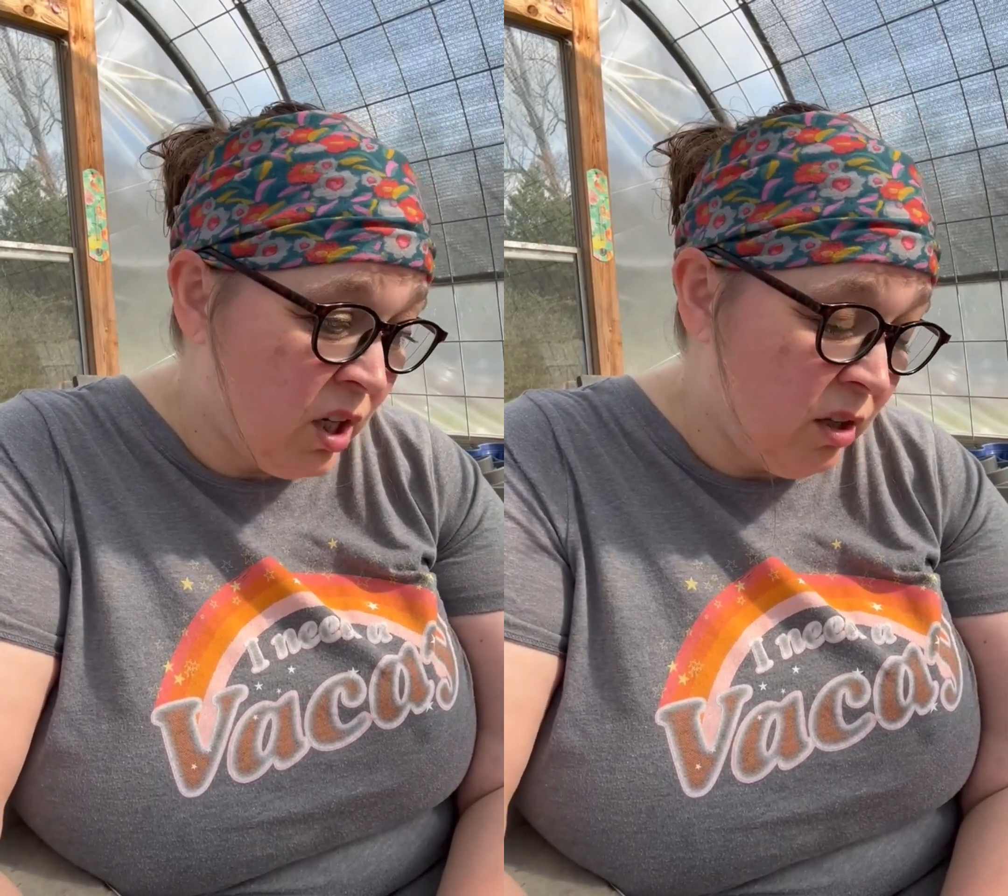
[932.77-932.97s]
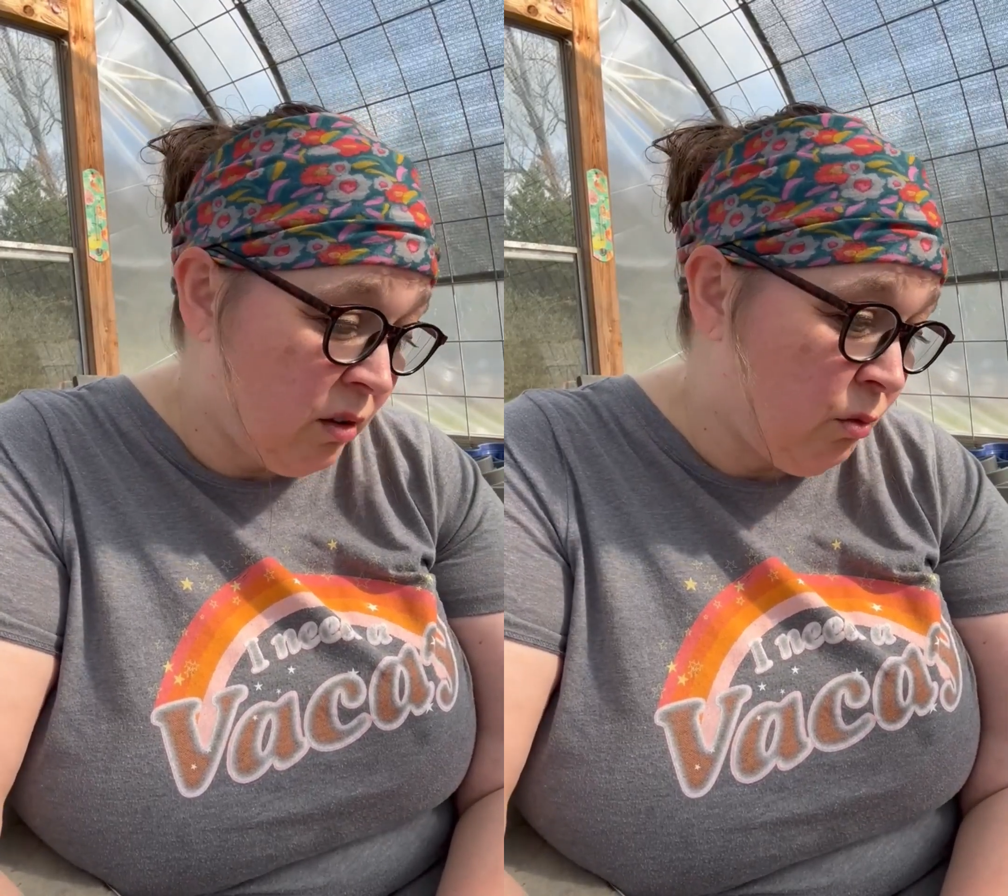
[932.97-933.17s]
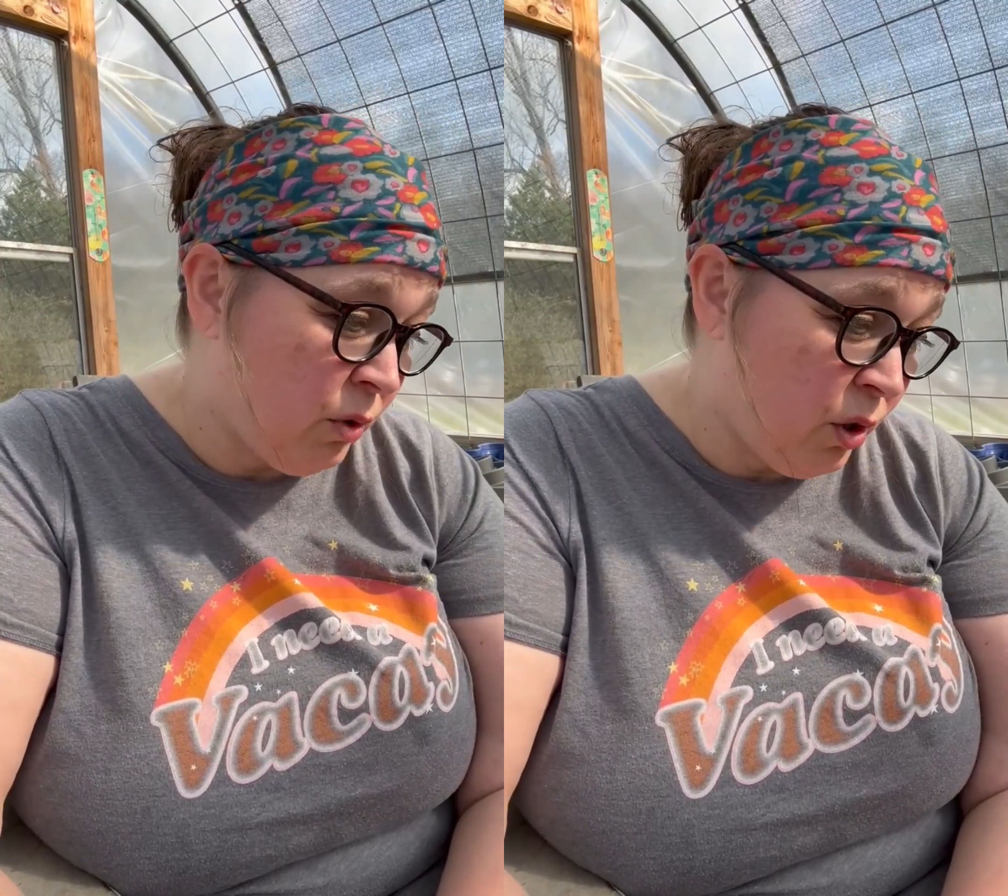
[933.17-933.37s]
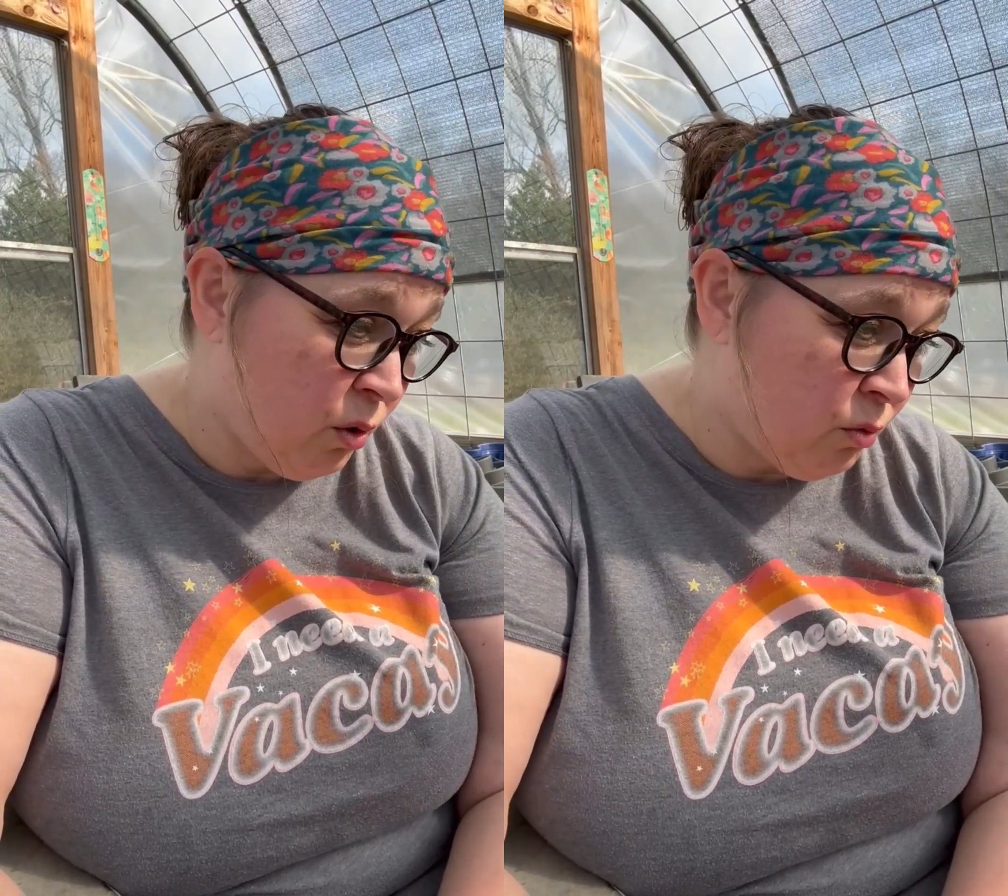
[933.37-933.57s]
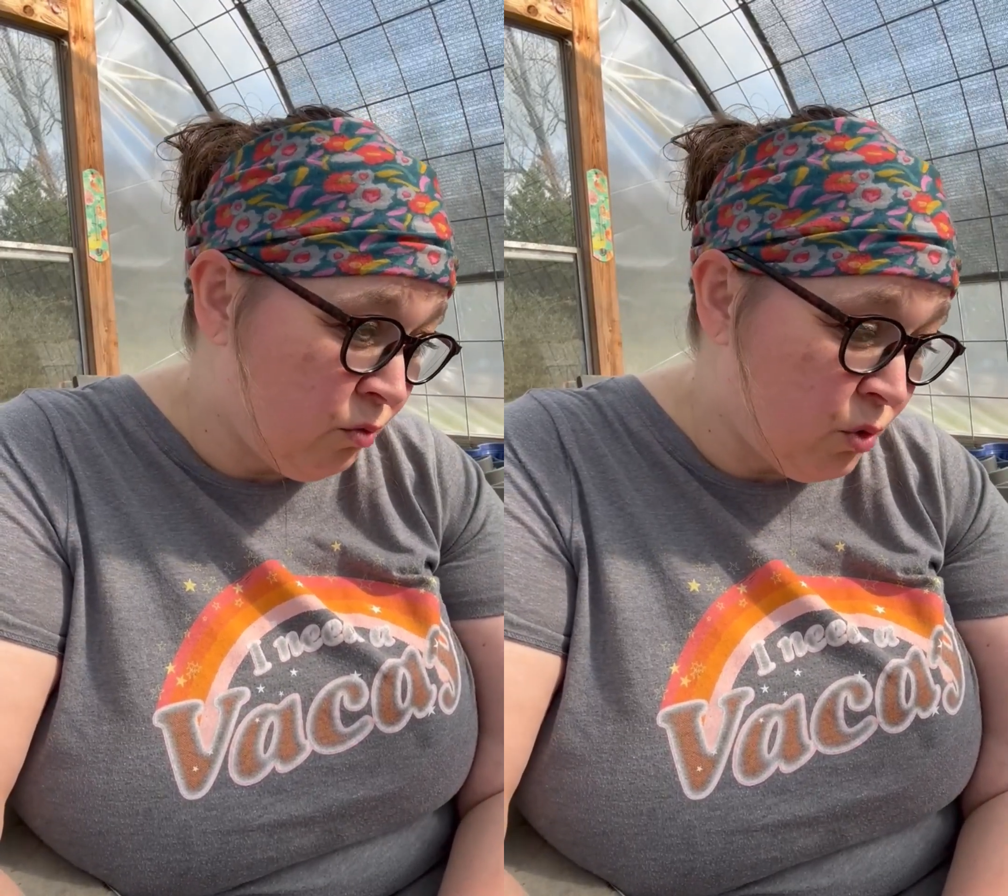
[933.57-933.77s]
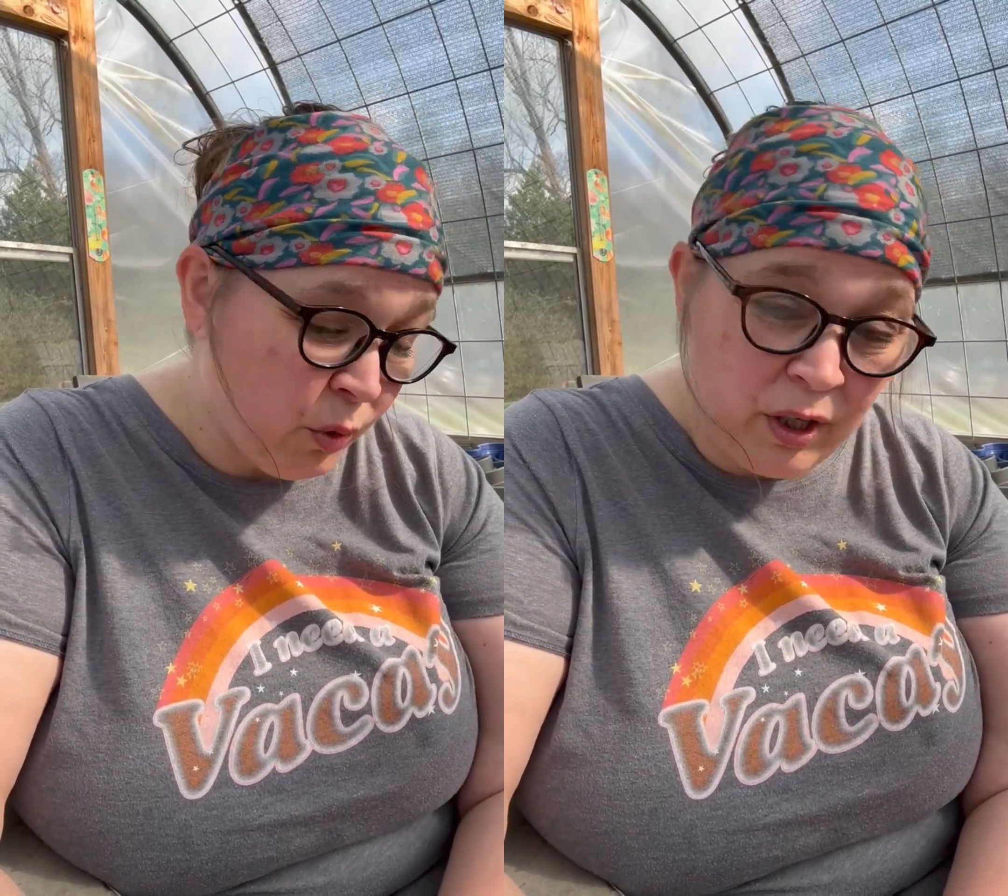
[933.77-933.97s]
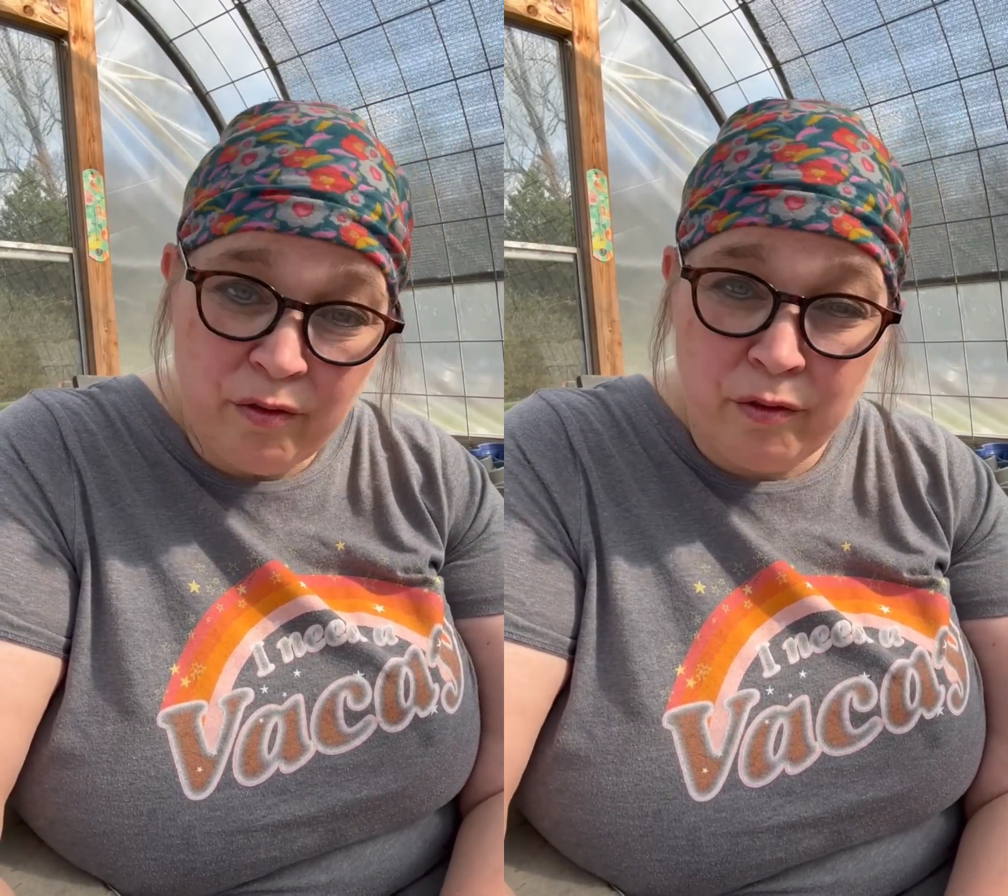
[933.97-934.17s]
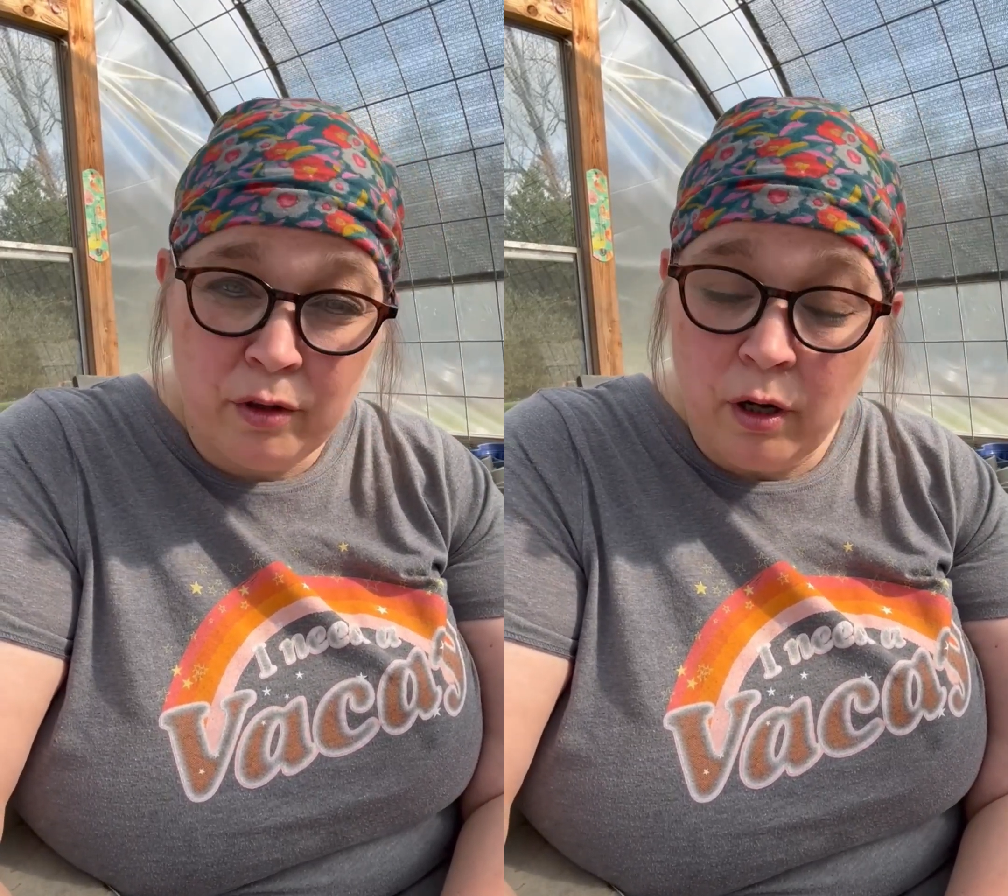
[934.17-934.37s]
I don't know, 20
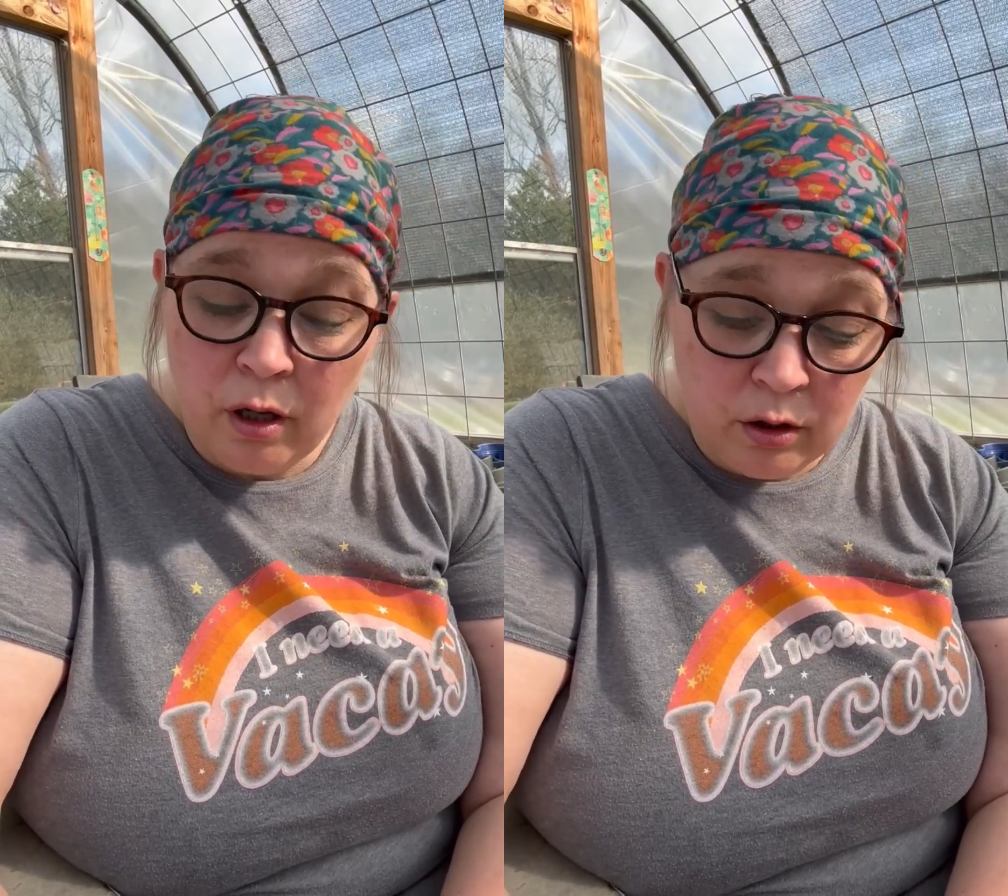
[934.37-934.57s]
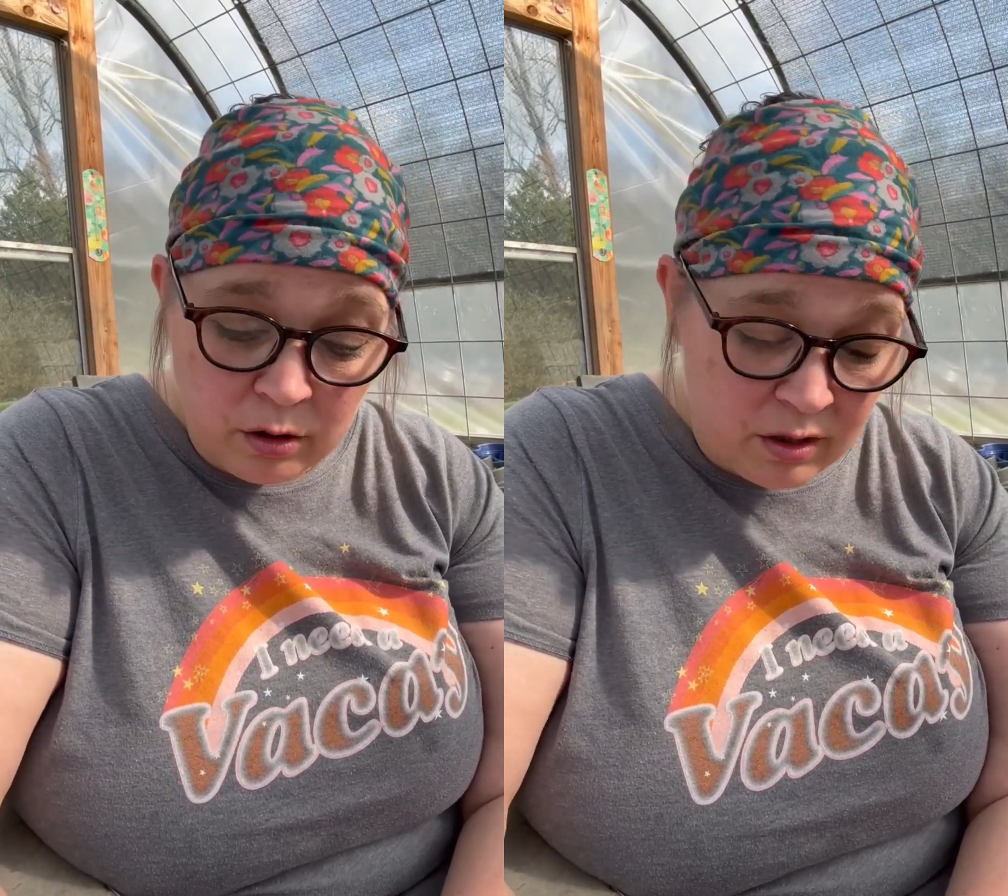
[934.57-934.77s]
for $1,